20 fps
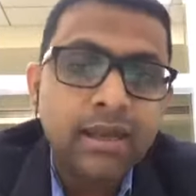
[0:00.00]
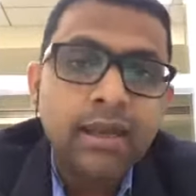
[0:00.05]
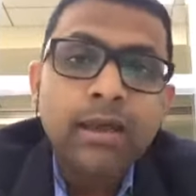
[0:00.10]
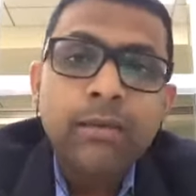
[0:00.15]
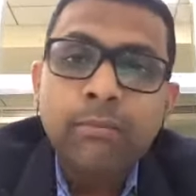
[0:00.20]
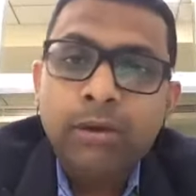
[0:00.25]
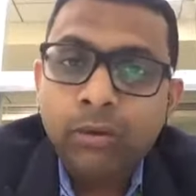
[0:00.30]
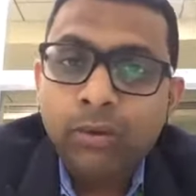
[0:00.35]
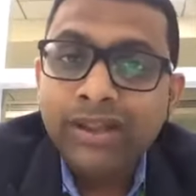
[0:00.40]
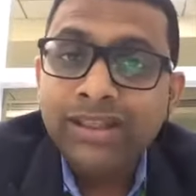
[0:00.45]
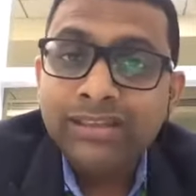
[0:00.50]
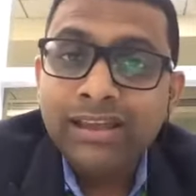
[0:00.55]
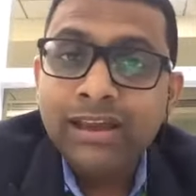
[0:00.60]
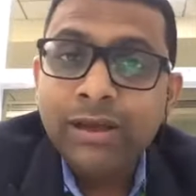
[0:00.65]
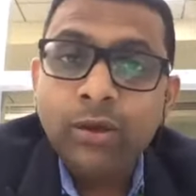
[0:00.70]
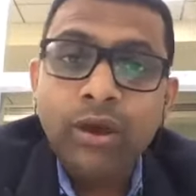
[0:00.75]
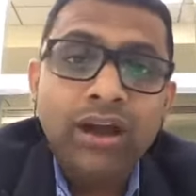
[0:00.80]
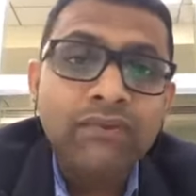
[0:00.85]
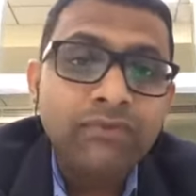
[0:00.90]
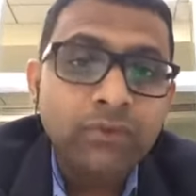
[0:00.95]
But one thing you
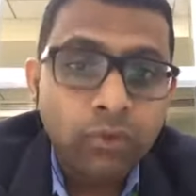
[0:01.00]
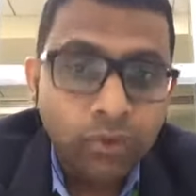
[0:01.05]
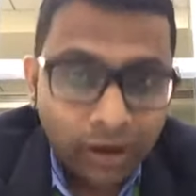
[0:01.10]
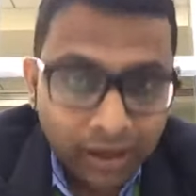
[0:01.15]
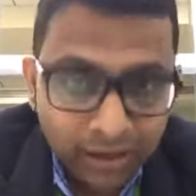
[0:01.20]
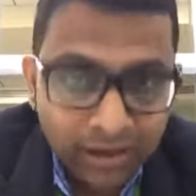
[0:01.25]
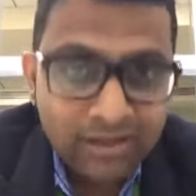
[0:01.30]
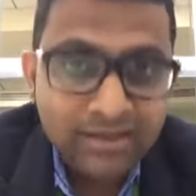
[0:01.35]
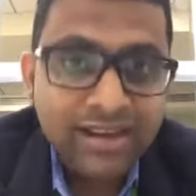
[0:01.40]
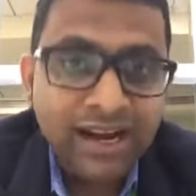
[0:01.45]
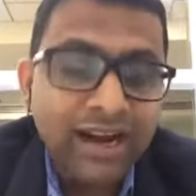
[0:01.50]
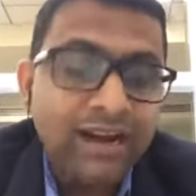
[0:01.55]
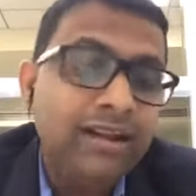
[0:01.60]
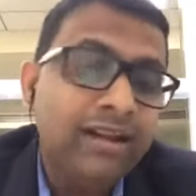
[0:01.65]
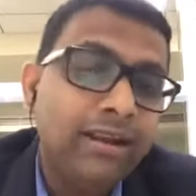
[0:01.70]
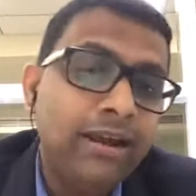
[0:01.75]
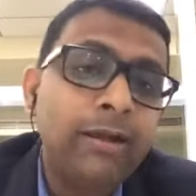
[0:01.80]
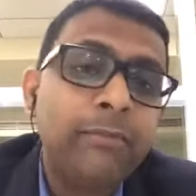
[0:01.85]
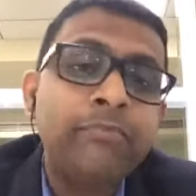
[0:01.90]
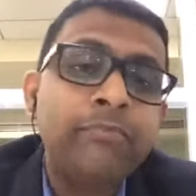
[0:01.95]
have to understand
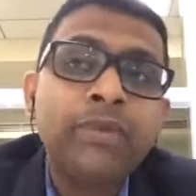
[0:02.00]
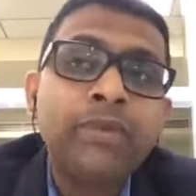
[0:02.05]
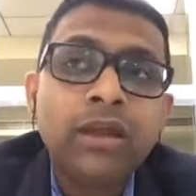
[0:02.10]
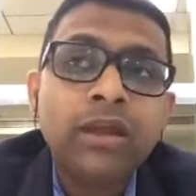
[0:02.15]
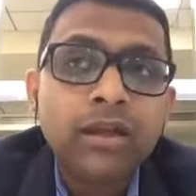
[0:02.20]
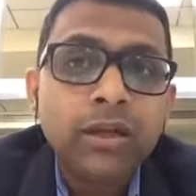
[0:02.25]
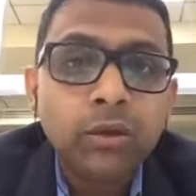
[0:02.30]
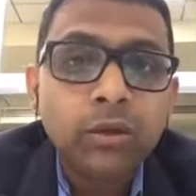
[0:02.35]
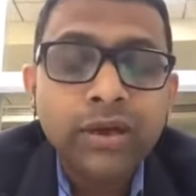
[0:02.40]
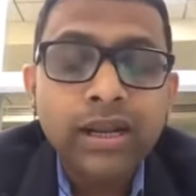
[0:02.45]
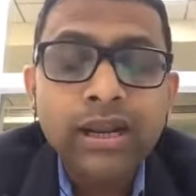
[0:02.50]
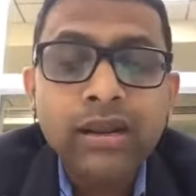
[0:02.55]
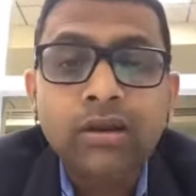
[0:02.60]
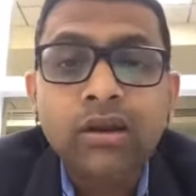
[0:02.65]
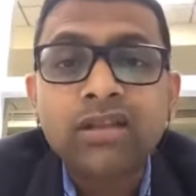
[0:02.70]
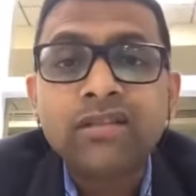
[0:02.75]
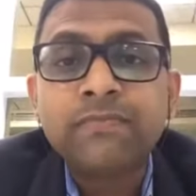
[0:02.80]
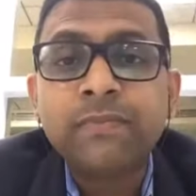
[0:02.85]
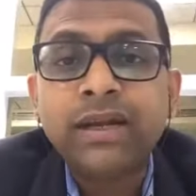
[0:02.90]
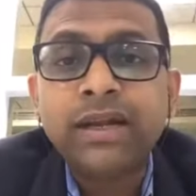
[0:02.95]
here,
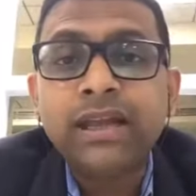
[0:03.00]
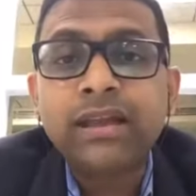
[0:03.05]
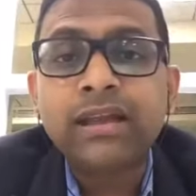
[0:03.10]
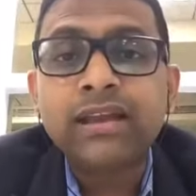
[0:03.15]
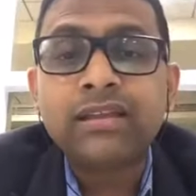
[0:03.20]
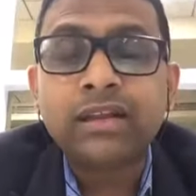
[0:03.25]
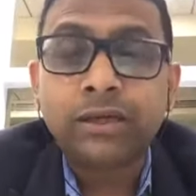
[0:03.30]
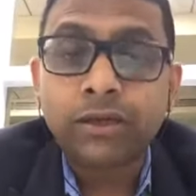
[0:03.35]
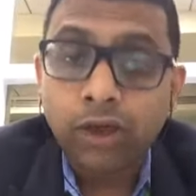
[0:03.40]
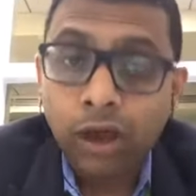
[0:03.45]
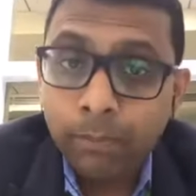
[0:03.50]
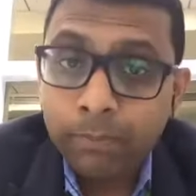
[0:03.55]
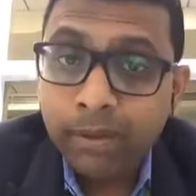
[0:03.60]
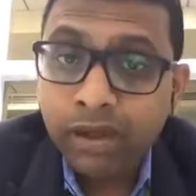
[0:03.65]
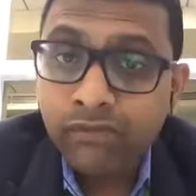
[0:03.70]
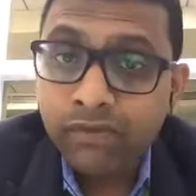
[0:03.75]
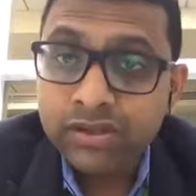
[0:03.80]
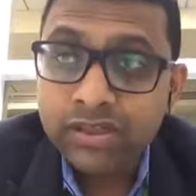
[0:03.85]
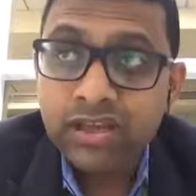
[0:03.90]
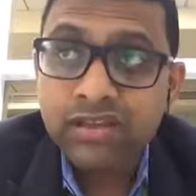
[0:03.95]
nutri-cosmetic is a topic
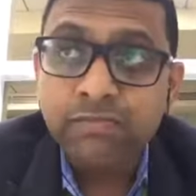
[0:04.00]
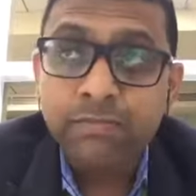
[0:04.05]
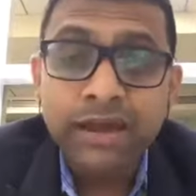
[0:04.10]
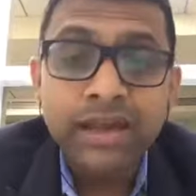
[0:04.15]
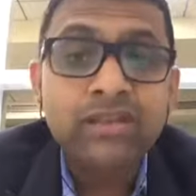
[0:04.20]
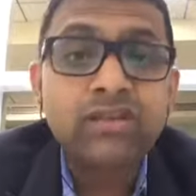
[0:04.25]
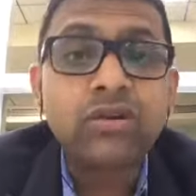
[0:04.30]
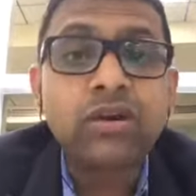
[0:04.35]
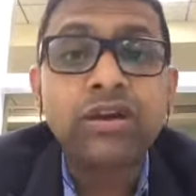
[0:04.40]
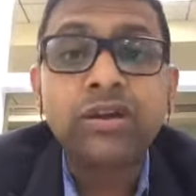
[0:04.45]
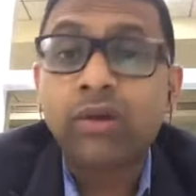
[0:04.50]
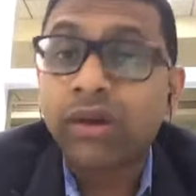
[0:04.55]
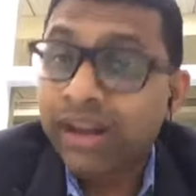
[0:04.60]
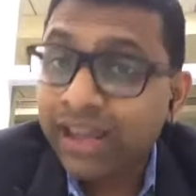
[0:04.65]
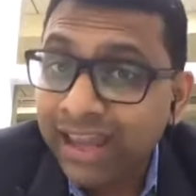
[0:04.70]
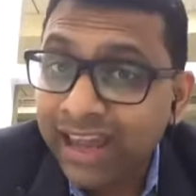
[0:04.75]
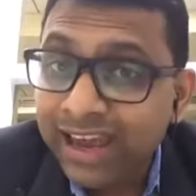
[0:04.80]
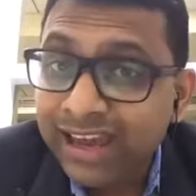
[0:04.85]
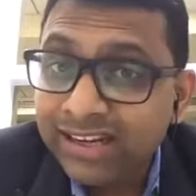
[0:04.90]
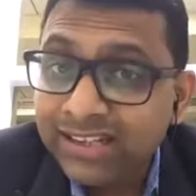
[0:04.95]
which is based on your
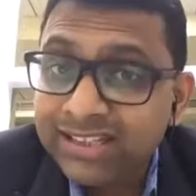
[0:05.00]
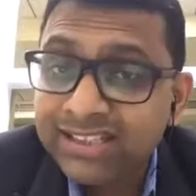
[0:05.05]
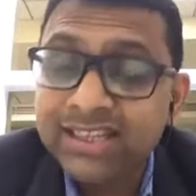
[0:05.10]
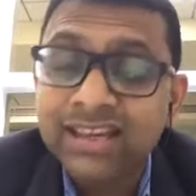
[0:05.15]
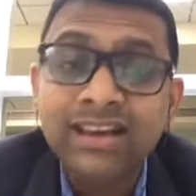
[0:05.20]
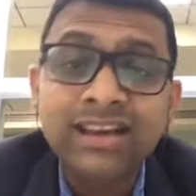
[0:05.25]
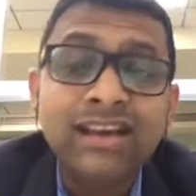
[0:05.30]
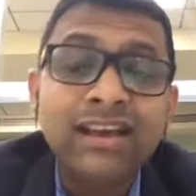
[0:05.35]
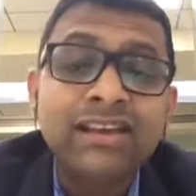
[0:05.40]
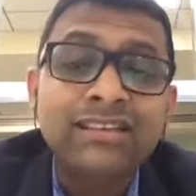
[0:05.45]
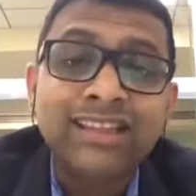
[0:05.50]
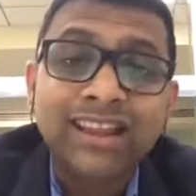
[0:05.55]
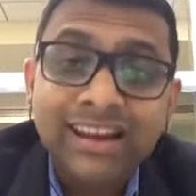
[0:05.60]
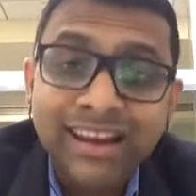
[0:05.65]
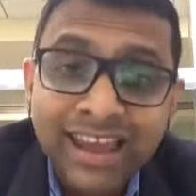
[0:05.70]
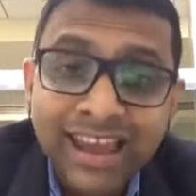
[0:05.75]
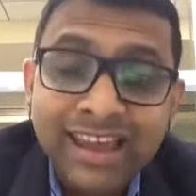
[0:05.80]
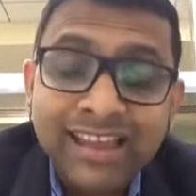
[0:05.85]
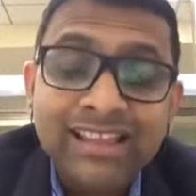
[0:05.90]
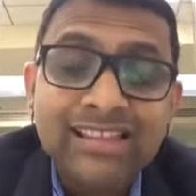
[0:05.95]
hairs, the
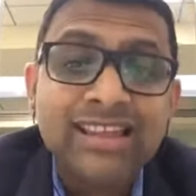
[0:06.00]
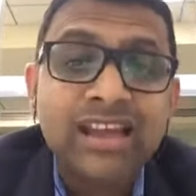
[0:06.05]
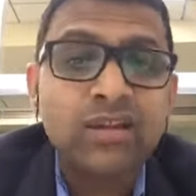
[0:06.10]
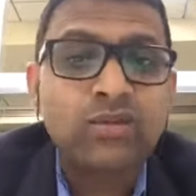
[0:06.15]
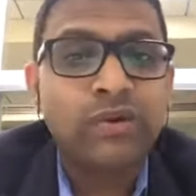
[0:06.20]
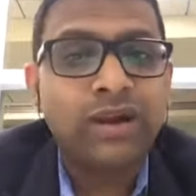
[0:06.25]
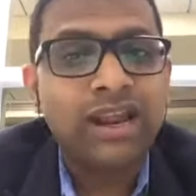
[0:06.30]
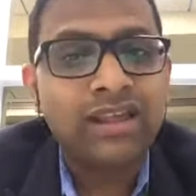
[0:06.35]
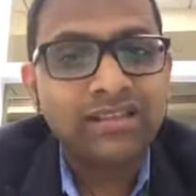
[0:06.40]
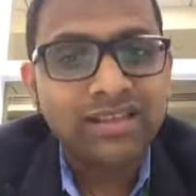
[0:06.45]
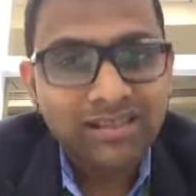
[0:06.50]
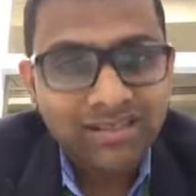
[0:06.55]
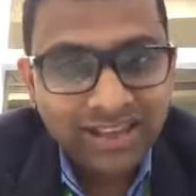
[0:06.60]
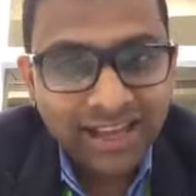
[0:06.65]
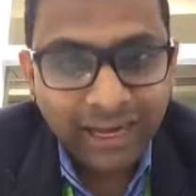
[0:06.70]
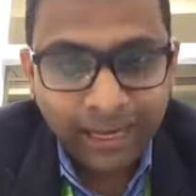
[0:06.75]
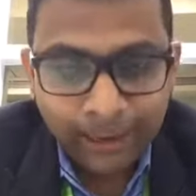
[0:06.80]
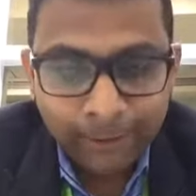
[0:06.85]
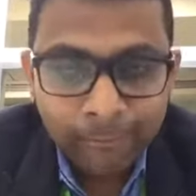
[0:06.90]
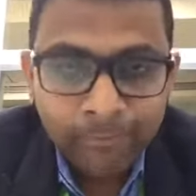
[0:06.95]
nails as well as the
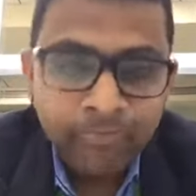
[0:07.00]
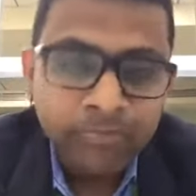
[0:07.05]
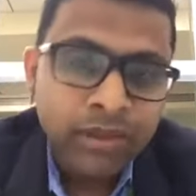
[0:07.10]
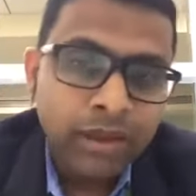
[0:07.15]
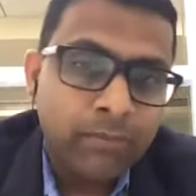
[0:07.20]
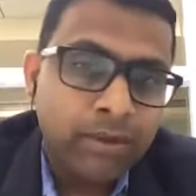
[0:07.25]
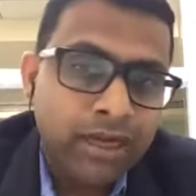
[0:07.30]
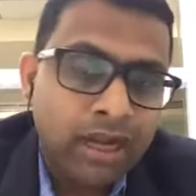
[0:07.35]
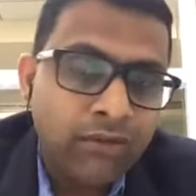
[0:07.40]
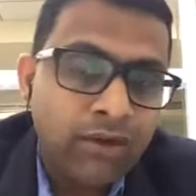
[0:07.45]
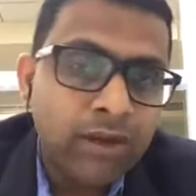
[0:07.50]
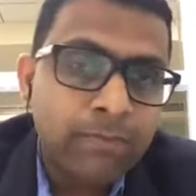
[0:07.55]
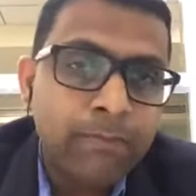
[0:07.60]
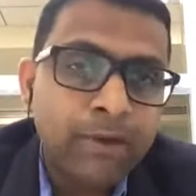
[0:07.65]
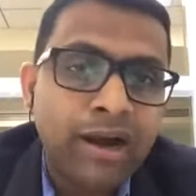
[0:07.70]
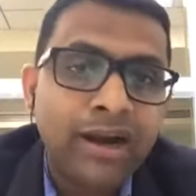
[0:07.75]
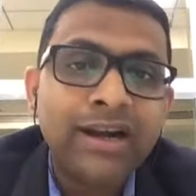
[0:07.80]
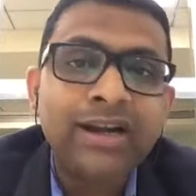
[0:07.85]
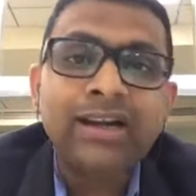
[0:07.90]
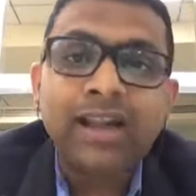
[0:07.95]
skin. But our
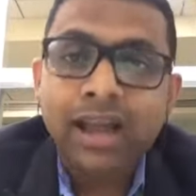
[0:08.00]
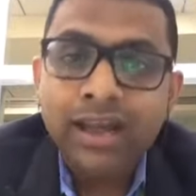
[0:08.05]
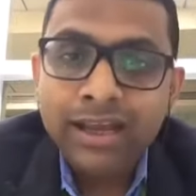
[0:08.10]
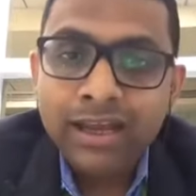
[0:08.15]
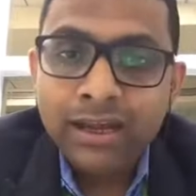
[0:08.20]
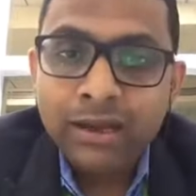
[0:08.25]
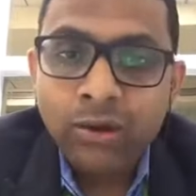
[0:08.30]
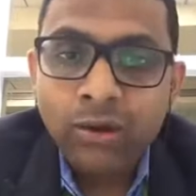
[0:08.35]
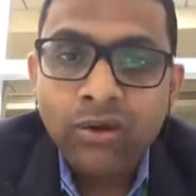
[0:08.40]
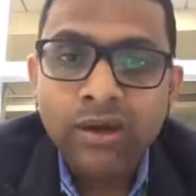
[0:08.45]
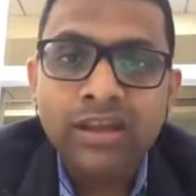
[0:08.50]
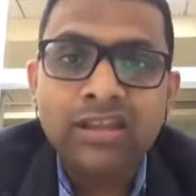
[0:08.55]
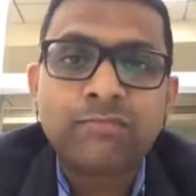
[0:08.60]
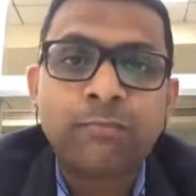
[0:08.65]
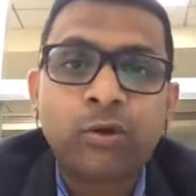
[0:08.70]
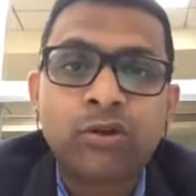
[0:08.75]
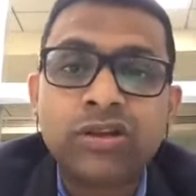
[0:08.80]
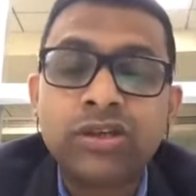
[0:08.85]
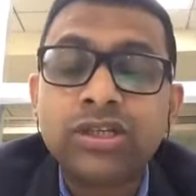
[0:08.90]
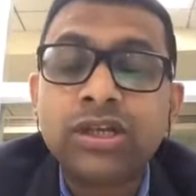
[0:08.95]
product iGlow is
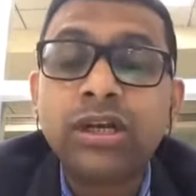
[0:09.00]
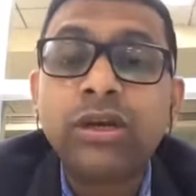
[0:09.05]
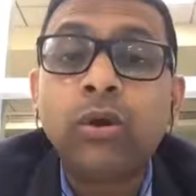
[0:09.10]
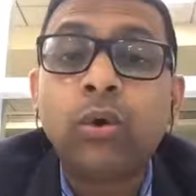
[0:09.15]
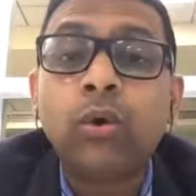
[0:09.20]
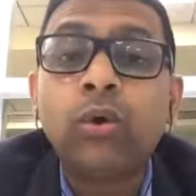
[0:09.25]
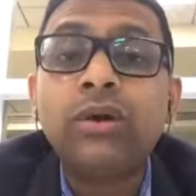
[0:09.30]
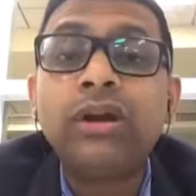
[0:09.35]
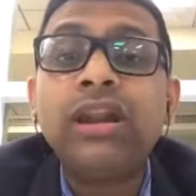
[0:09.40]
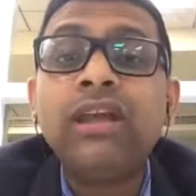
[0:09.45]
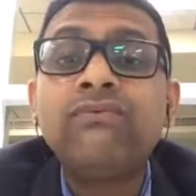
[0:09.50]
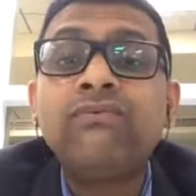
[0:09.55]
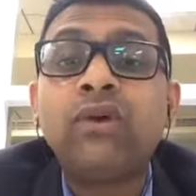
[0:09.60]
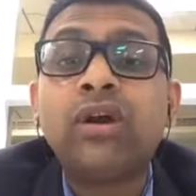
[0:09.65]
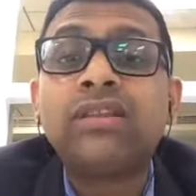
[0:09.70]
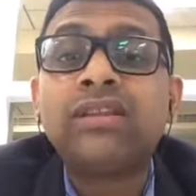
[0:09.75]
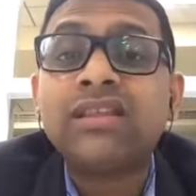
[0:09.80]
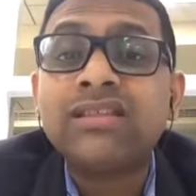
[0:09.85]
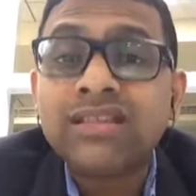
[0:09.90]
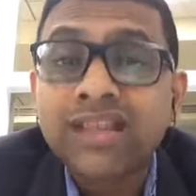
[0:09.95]
positioned only for
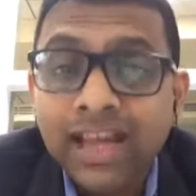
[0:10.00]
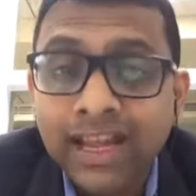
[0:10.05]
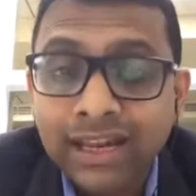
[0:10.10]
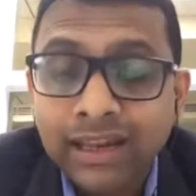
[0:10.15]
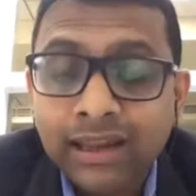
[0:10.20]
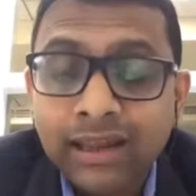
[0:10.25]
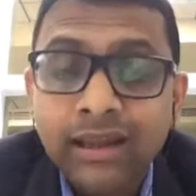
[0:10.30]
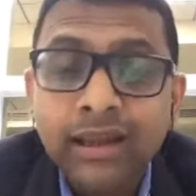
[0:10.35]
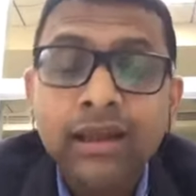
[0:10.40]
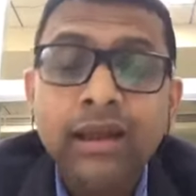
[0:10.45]
the skin.